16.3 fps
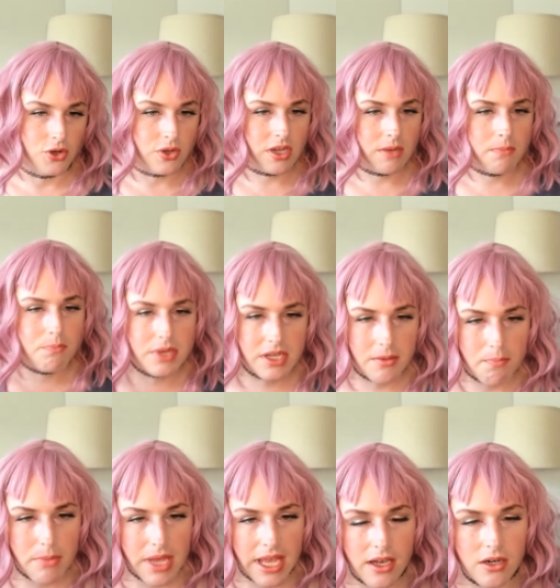You can be a
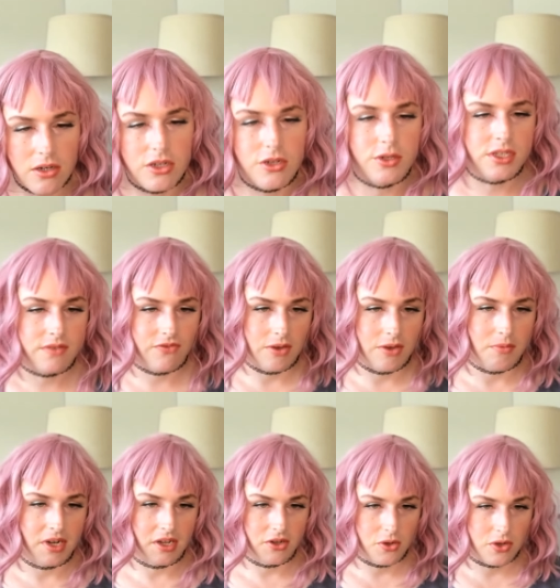male who's
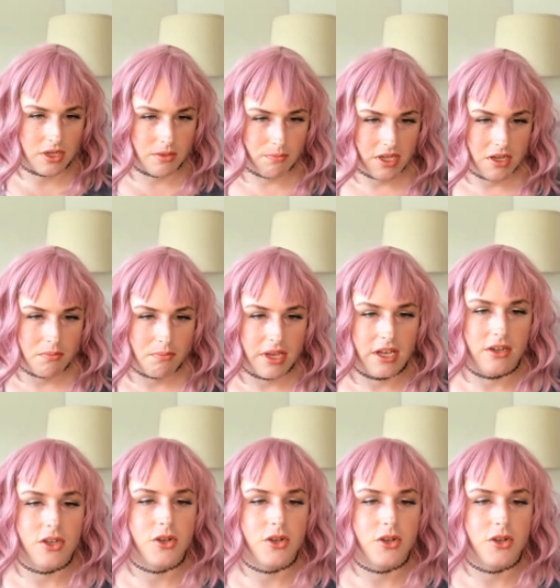feminine. You can be a male